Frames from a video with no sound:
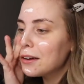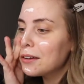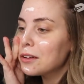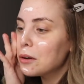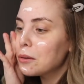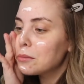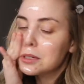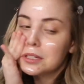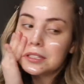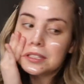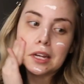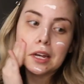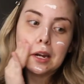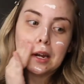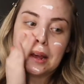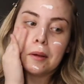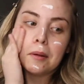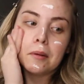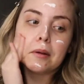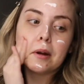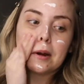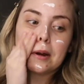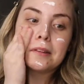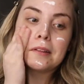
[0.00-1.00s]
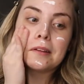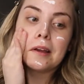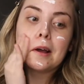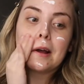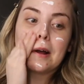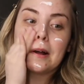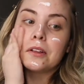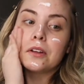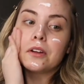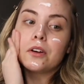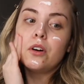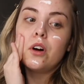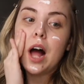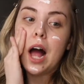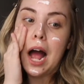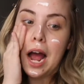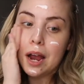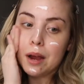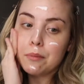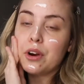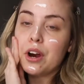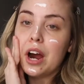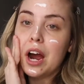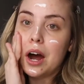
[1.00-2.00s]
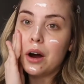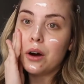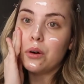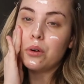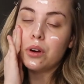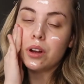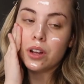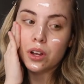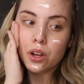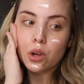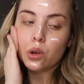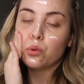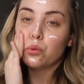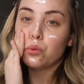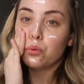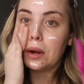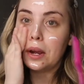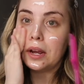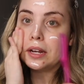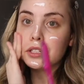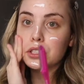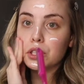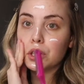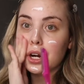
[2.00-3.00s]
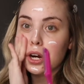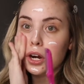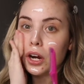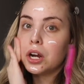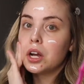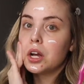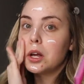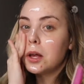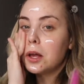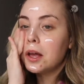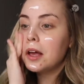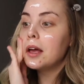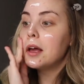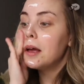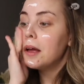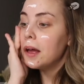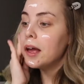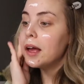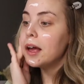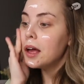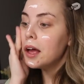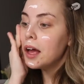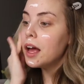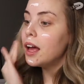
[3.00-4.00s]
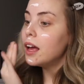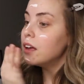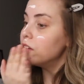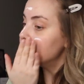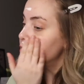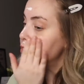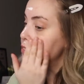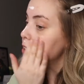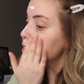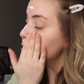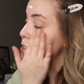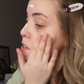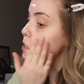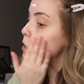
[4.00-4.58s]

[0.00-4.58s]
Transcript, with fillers: I'm just kidding. We're gonna take a little eyebrow razor and fix